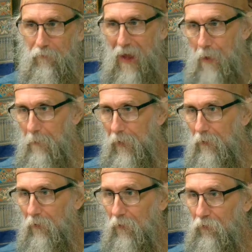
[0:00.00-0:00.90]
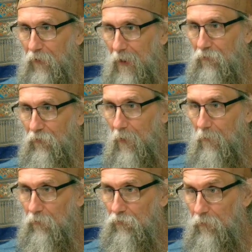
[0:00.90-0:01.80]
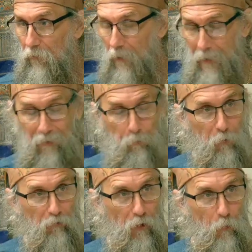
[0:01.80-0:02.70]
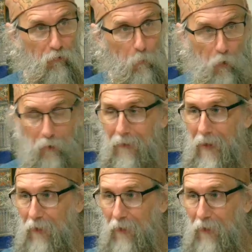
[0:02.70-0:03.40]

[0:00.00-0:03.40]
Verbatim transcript: have not been since the last person that was appointed